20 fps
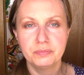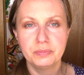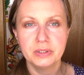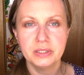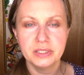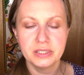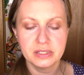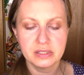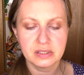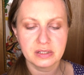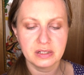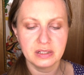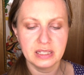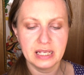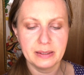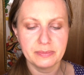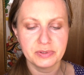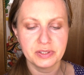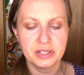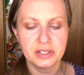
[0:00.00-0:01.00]
buildings
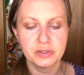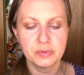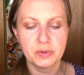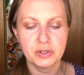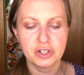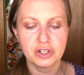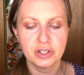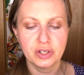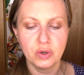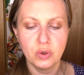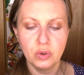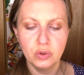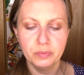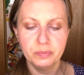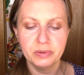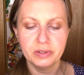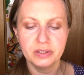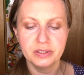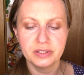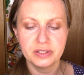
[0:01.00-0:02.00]
collapsing, especially
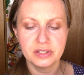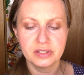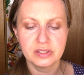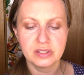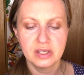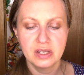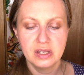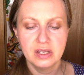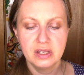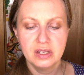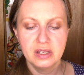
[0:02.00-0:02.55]
old buildings,